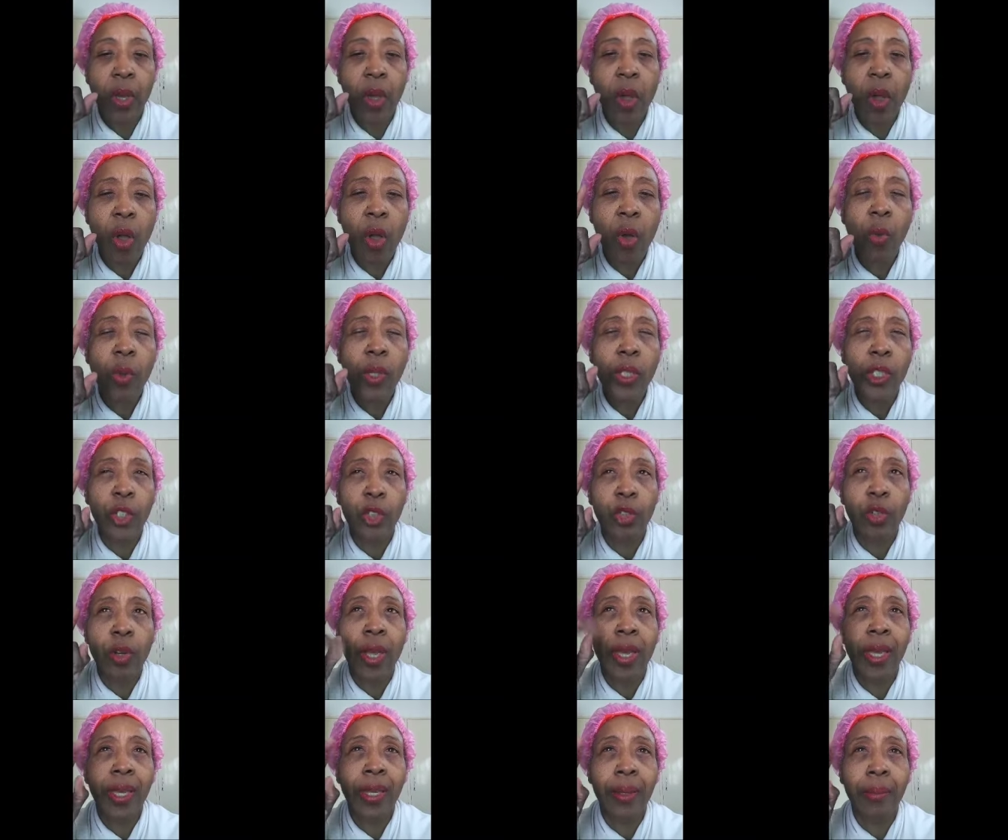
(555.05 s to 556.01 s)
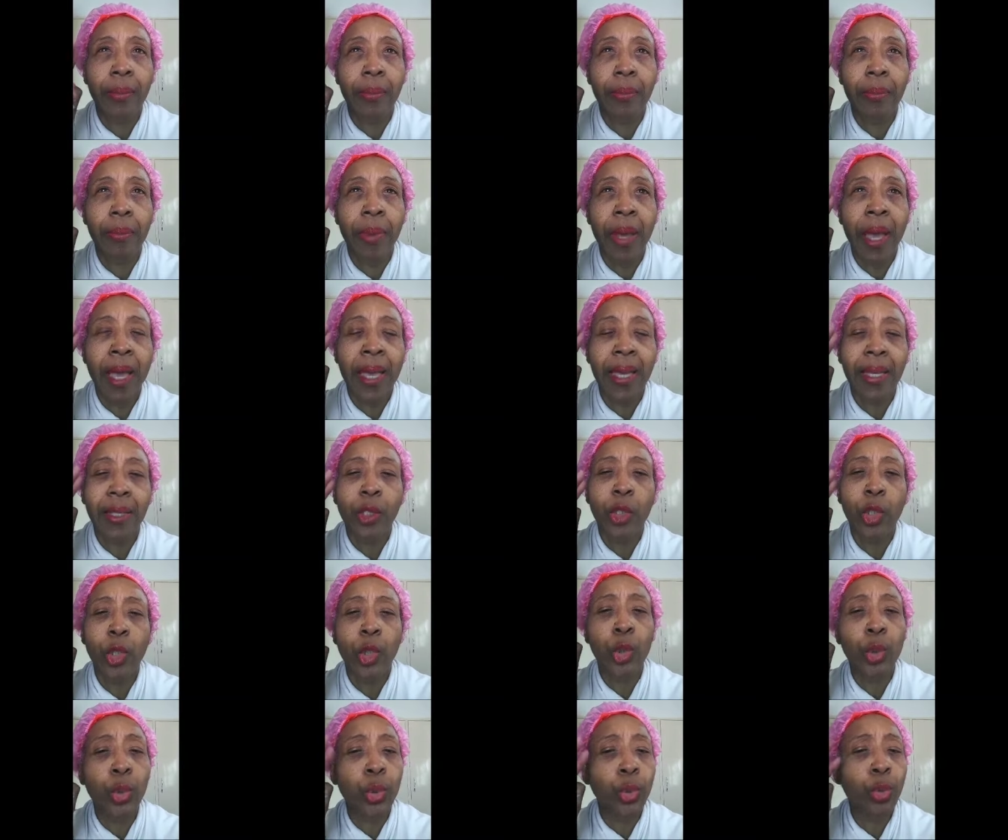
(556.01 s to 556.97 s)
always try and buy
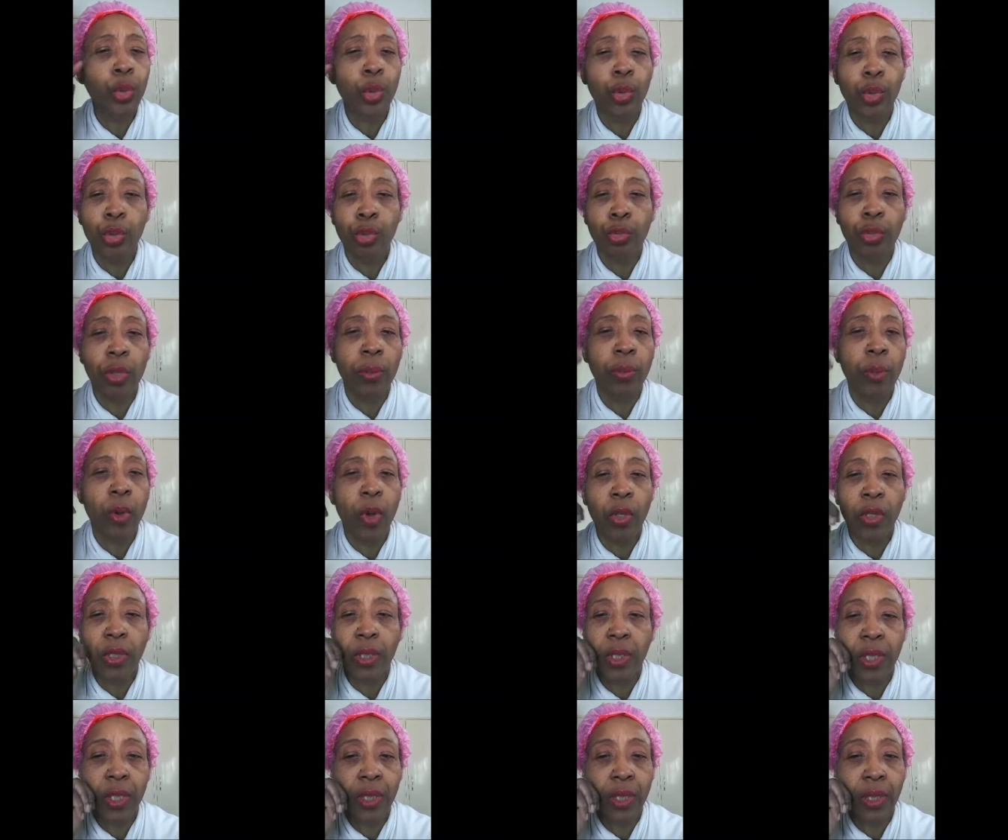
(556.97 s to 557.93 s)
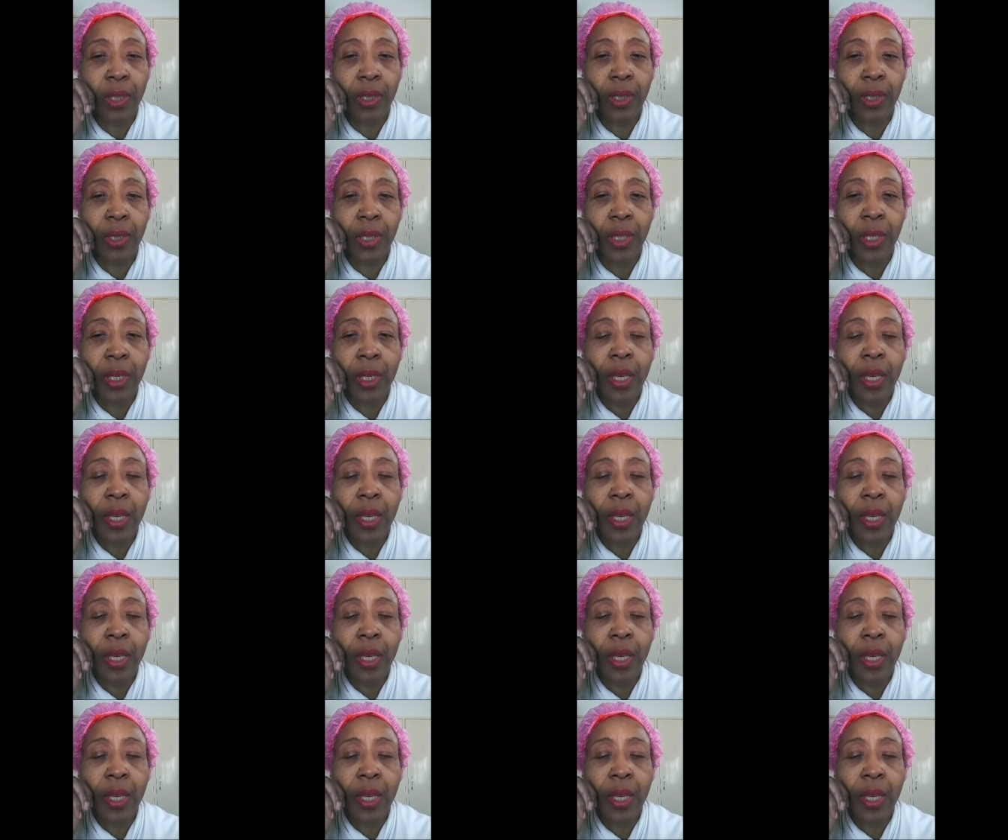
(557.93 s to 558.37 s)
2 to 3 boxes.